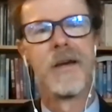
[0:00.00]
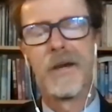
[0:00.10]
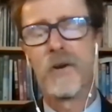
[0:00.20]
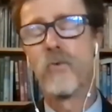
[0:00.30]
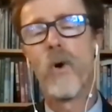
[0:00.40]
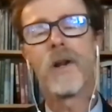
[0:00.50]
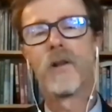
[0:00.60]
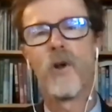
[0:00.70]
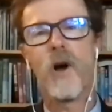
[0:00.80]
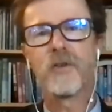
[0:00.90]
who won a
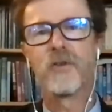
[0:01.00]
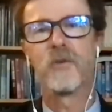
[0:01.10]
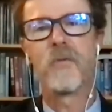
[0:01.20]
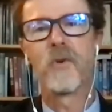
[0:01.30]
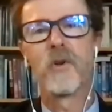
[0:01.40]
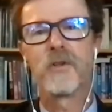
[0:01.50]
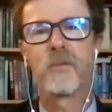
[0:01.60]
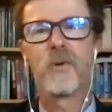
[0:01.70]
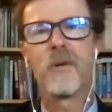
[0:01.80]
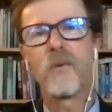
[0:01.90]
lawsuit before the
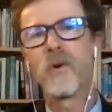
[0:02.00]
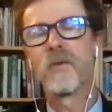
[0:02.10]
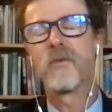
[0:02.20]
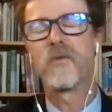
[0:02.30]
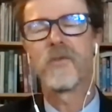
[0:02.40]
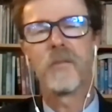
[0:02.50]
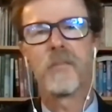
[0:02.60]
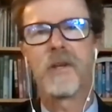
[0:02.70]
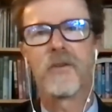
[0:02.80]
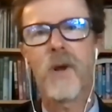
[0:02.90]
Supreme Court of the
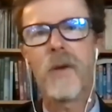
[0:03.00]
Philippines way